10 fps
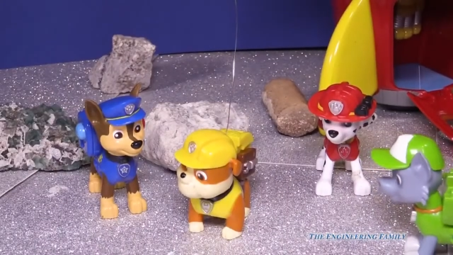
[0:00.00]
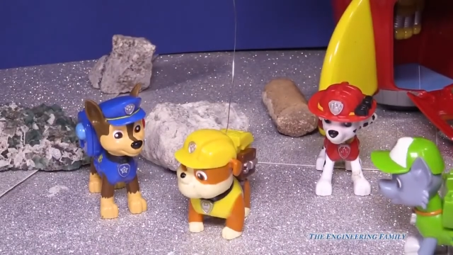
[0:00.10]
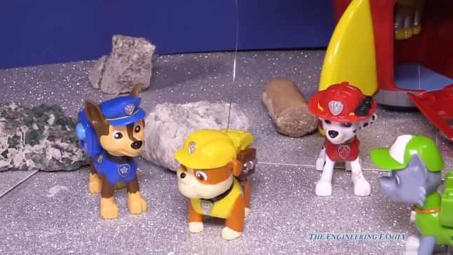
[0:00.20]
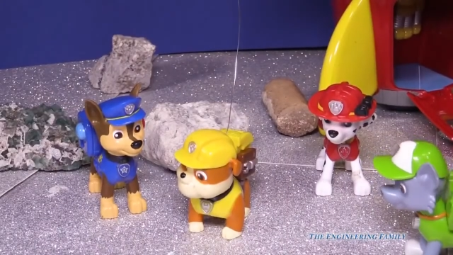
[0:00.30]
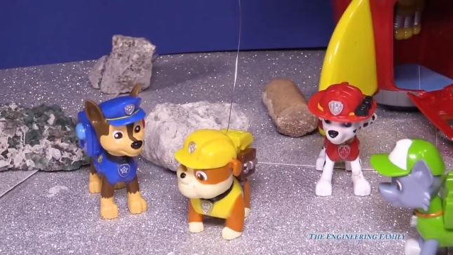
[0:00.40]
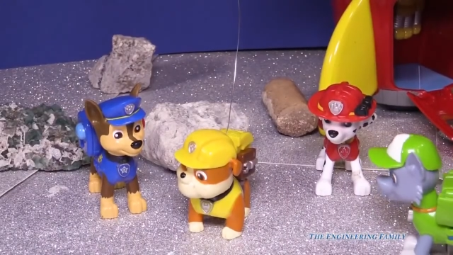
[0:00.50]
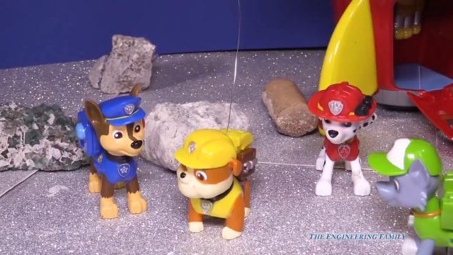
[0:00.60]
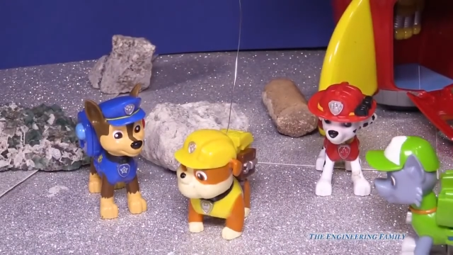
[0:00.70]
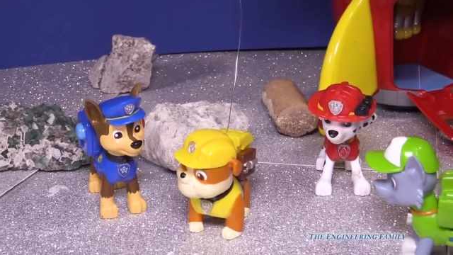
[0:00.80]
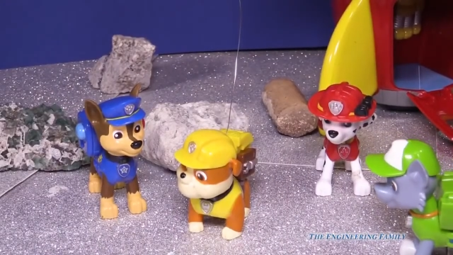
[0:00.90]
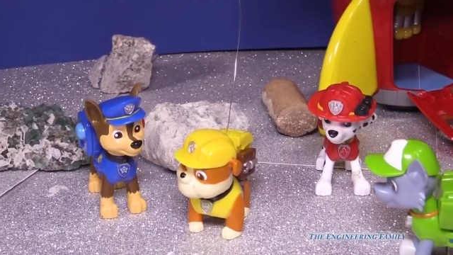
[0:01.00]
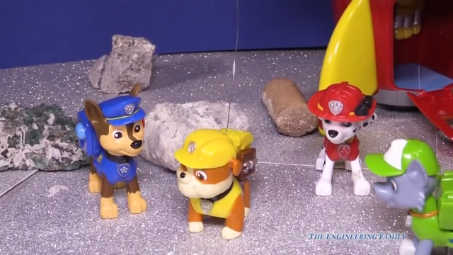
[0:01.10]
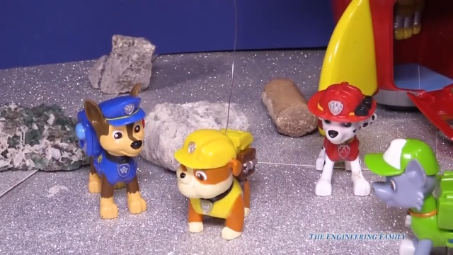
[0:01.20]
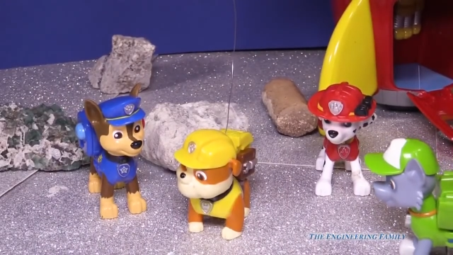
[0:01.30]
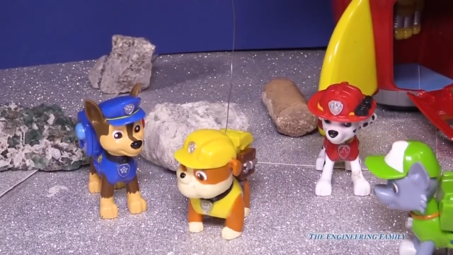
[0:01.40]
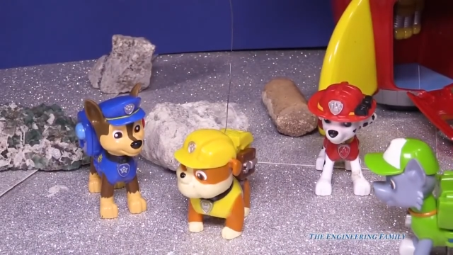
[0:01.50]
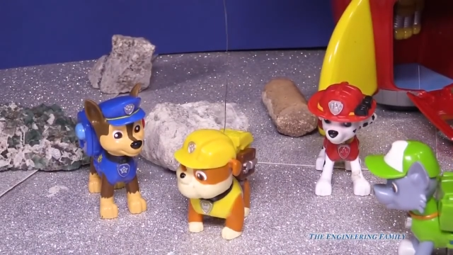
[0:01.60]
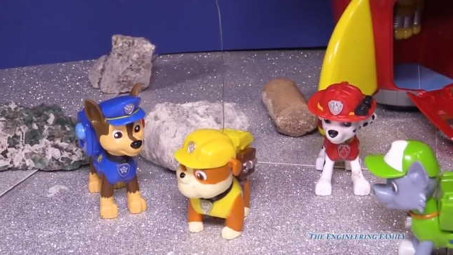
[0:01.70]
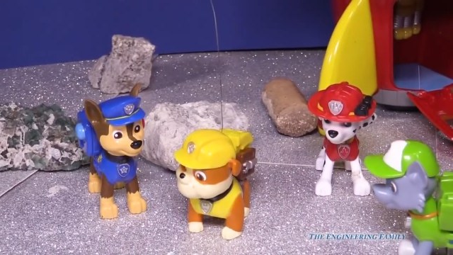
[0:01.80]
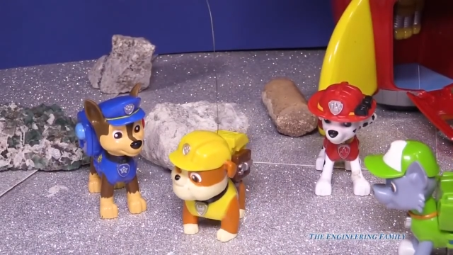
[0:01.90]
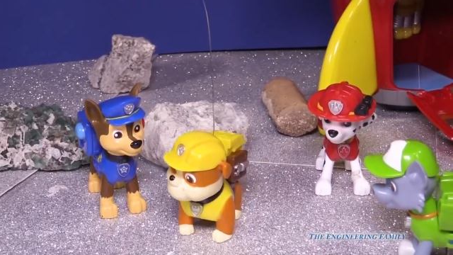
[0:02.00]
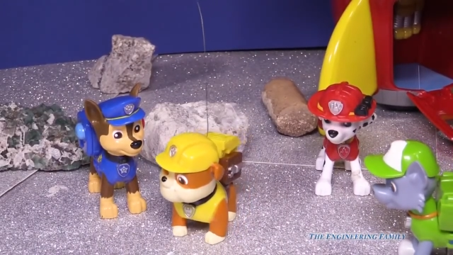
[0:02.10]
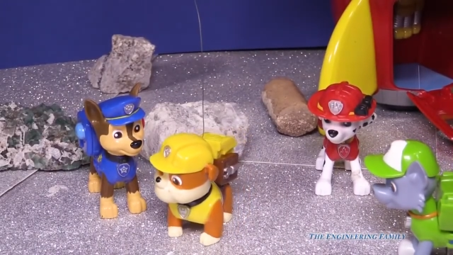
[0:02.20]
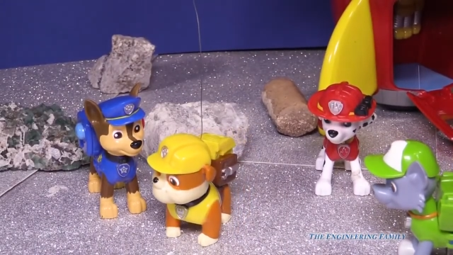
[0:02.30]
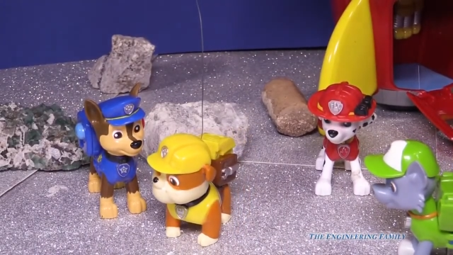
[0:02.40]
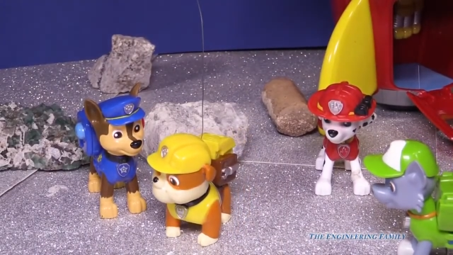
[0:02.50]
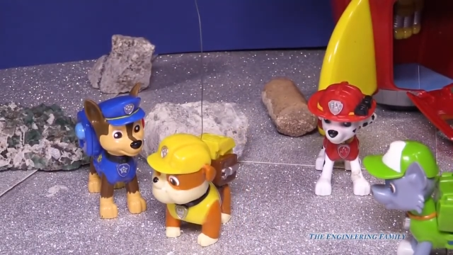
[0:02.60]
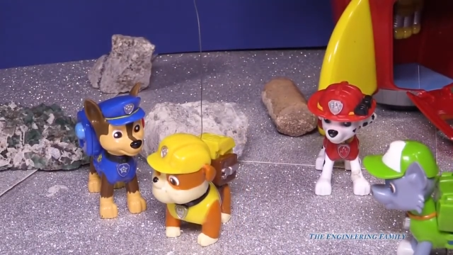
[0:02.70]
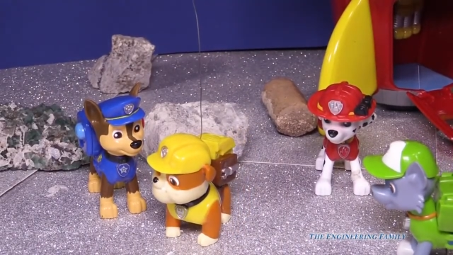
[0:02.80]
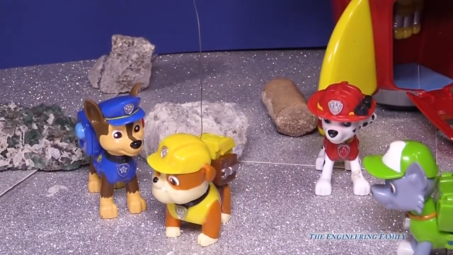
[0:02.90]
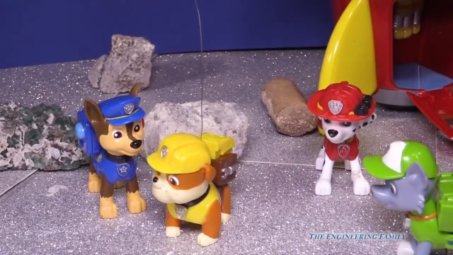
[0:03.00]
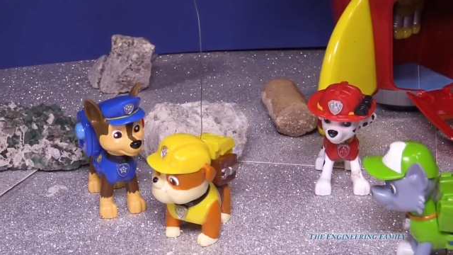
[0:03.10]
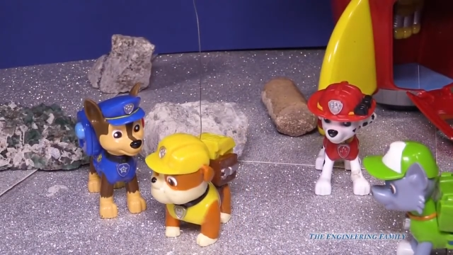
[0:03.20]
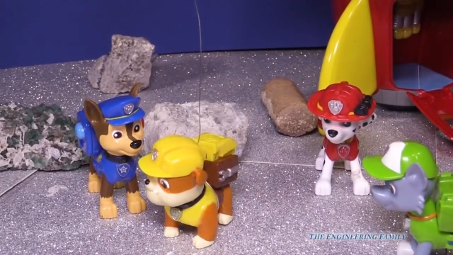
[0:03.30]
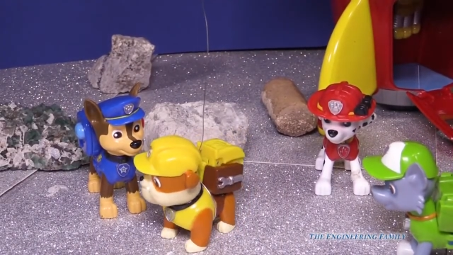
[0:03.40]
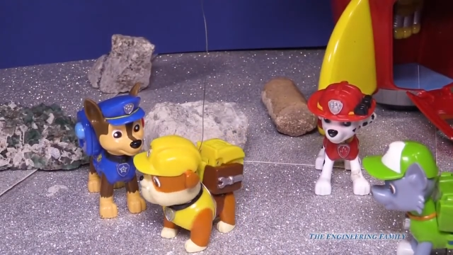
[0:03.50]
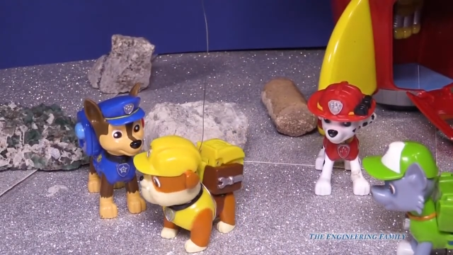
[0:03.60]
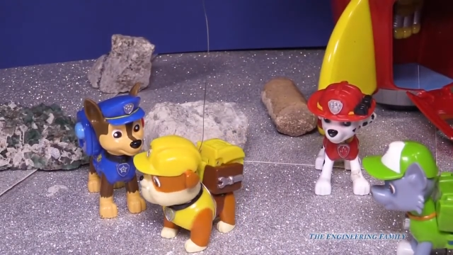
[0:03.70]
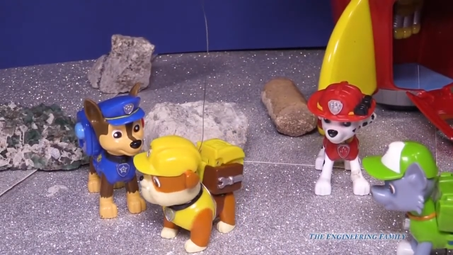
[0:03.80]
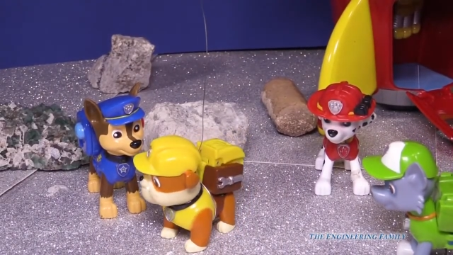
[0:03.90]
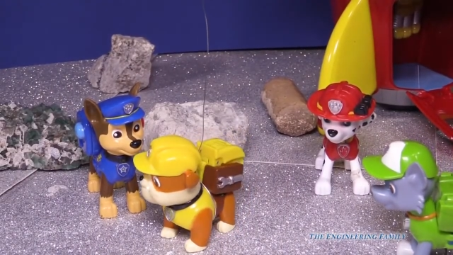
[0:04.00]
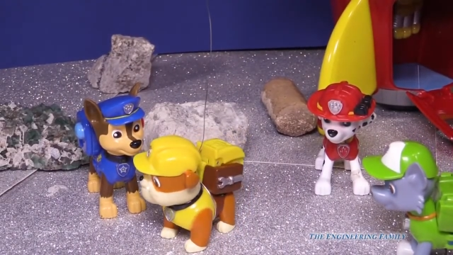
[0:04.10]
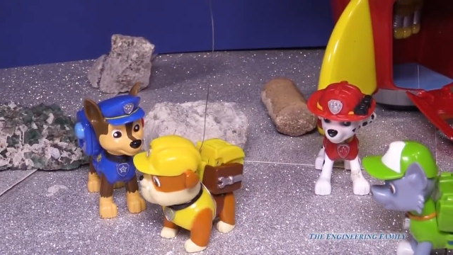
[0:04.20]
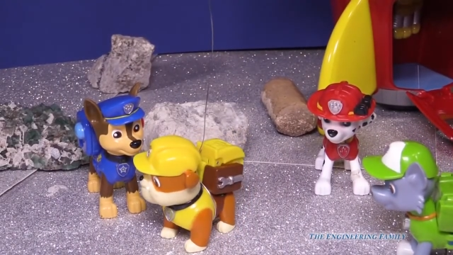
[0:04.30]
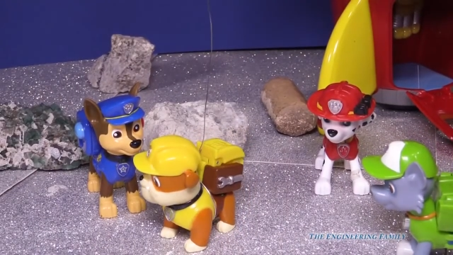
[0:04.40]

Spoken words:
(no speaker visible)